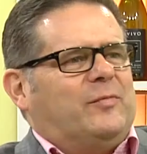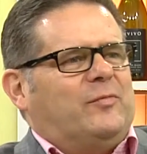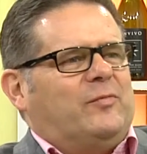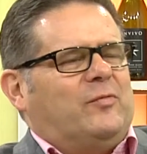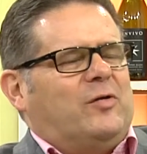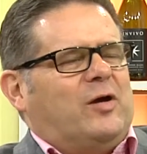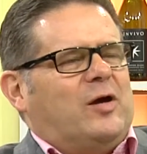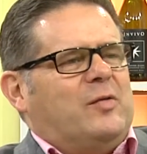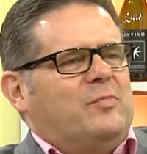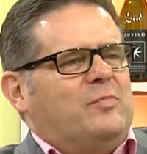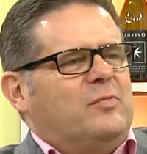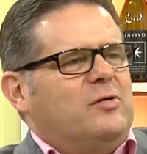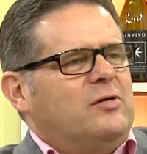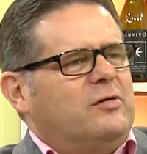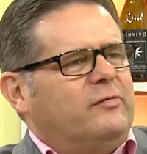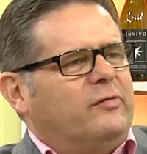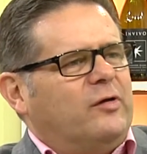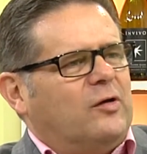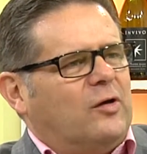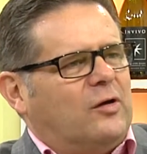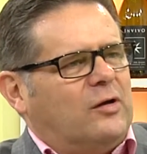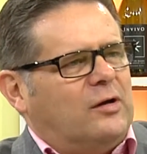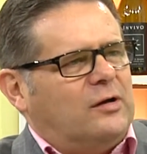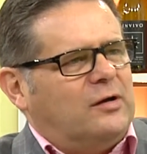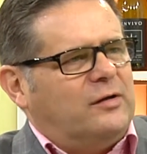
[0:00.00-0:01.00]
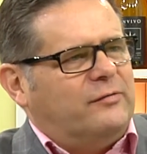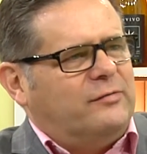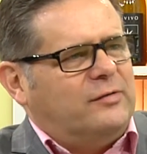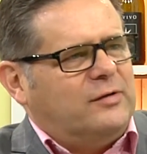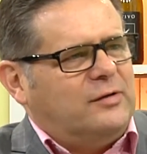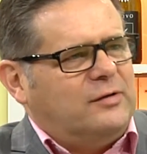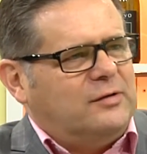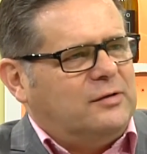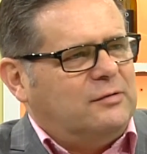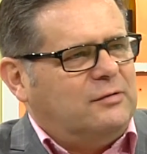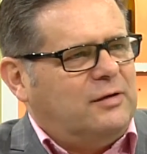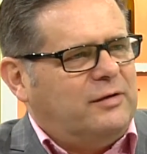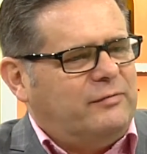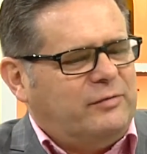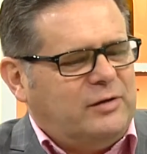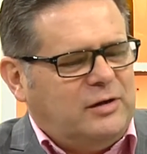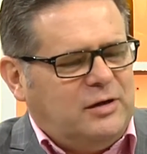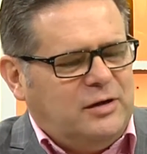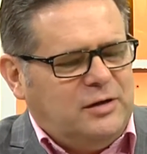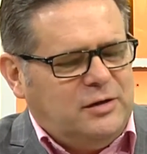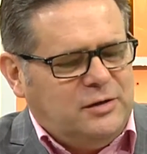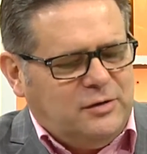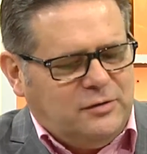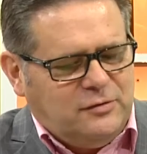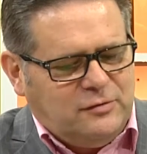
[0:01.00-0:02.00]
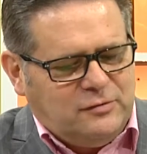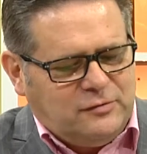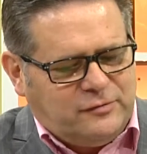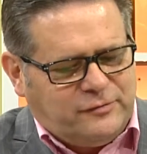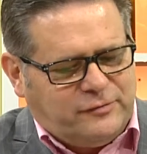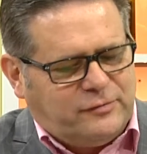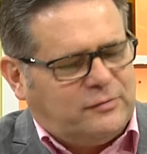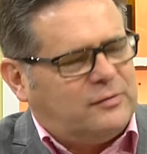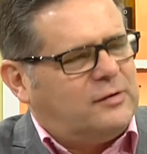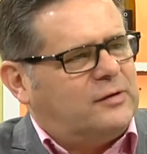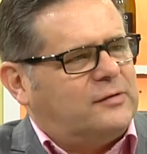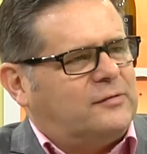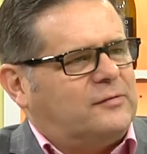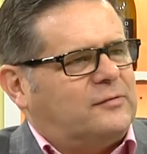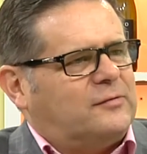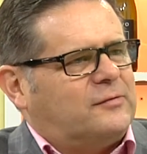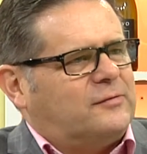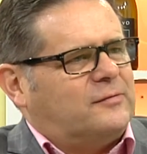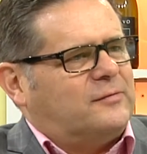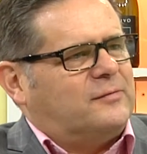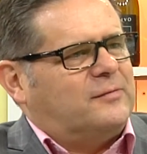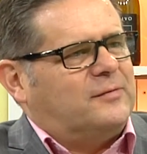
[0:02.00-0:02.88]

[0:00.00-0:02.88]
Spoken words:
Right, moving on, Olivia. Do you have any news for us